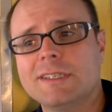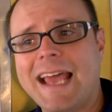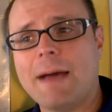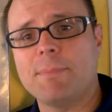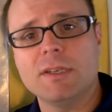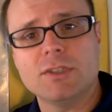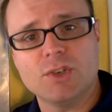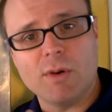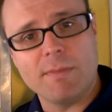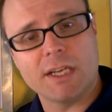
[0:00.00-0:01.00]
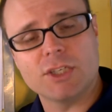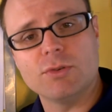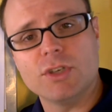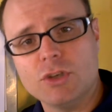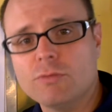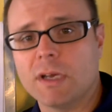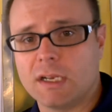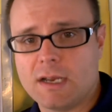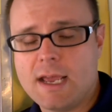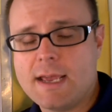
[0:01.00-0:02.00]
tap into what makes you human.
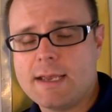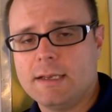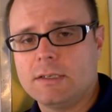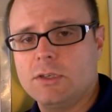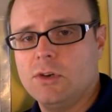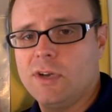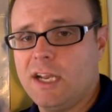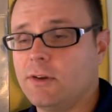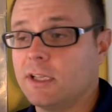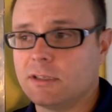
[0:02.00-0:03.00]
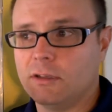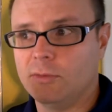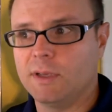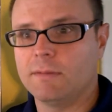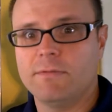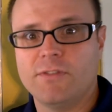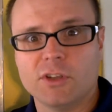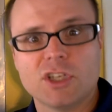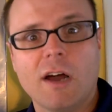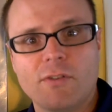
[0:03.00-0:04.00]
So I know it gets a little bit
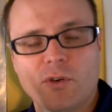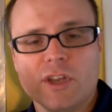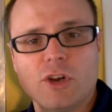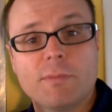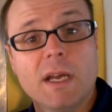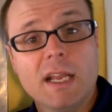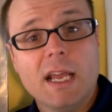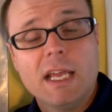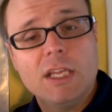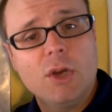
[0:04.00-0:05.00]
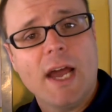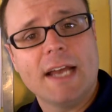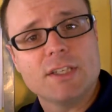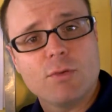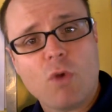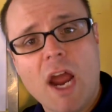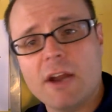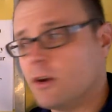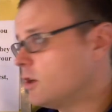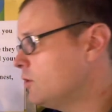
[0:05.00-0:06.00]
philosophical here, but as a
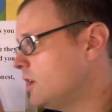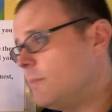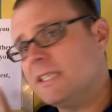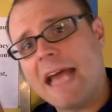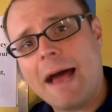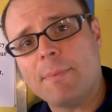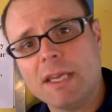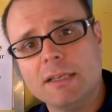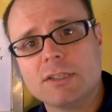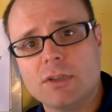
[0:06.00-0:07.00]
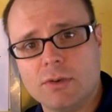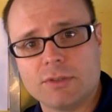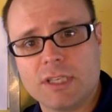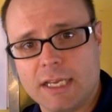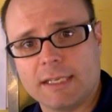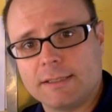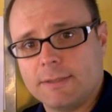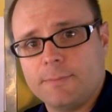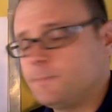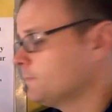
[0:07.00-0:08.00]
writer, you need to be tapping into those things.
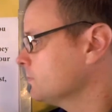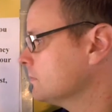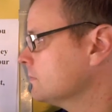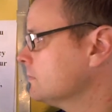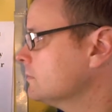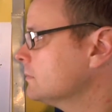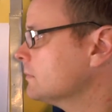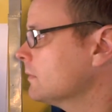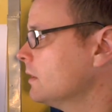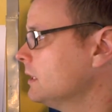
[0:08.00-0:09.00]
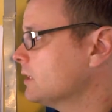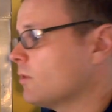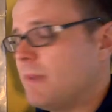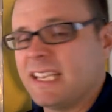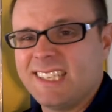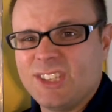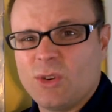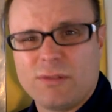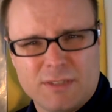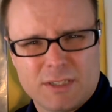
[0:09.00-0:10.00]
And that's what makes it
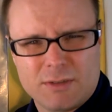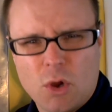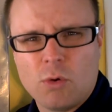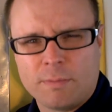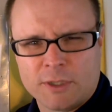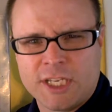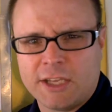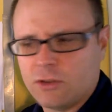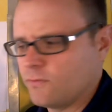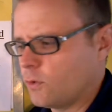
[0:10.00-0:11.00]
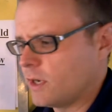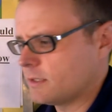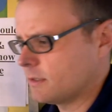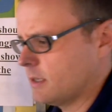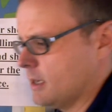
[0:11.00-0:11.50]
your own particular voice.